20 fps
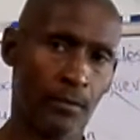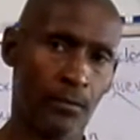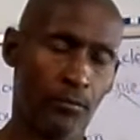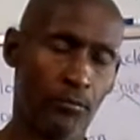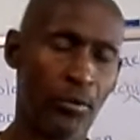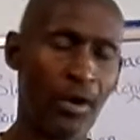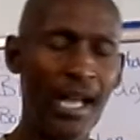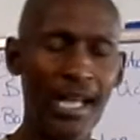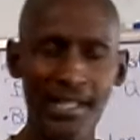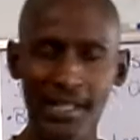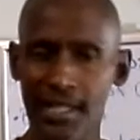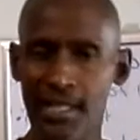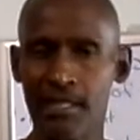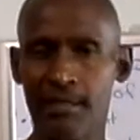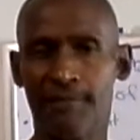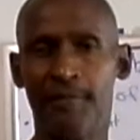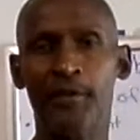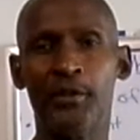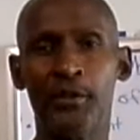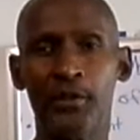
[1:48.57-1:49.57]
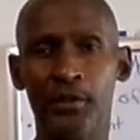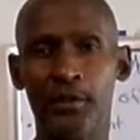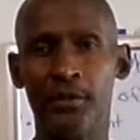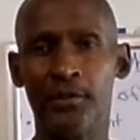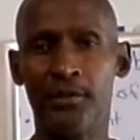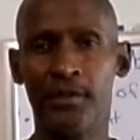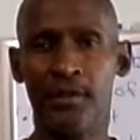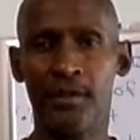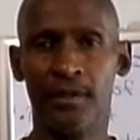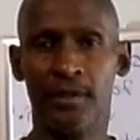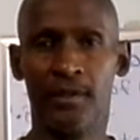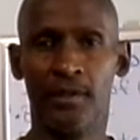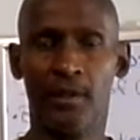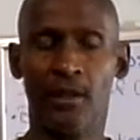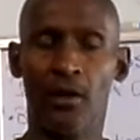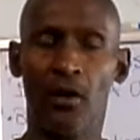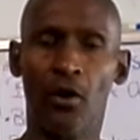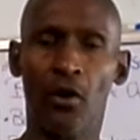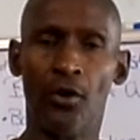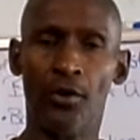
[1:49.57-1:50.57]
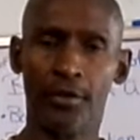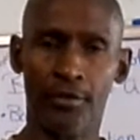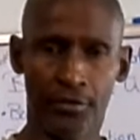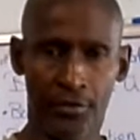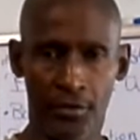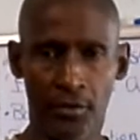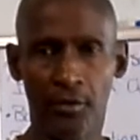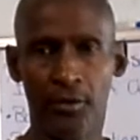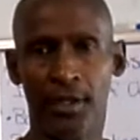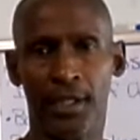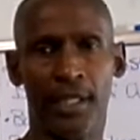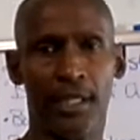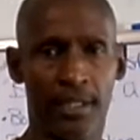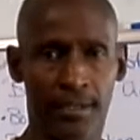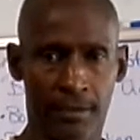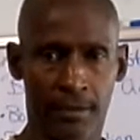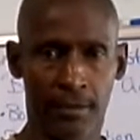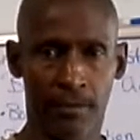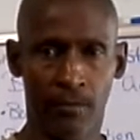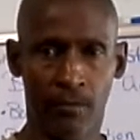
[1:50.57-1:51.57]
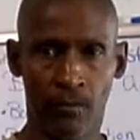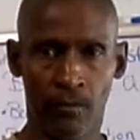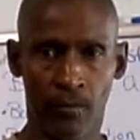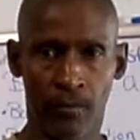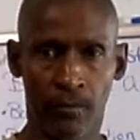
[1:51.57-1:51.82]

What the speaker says: Processed foods are destroying us.